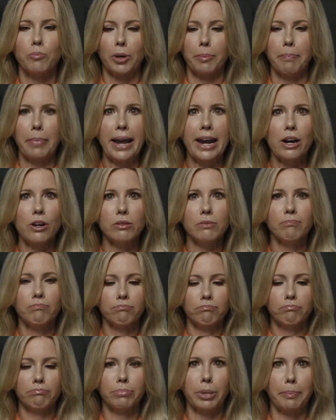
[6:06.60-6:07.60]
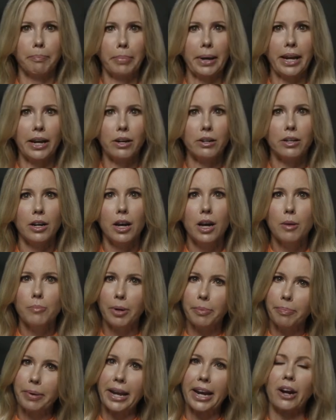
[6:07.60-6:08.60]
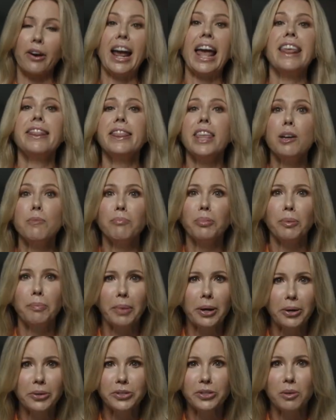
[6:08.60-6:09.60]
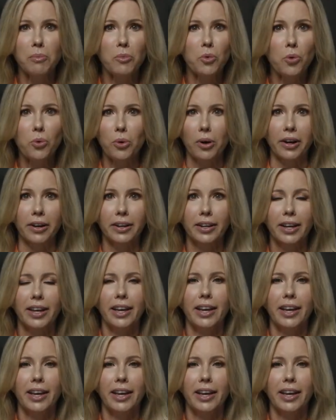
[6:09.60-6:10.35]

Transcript: prepare, prepare, prepare and then prepare some more.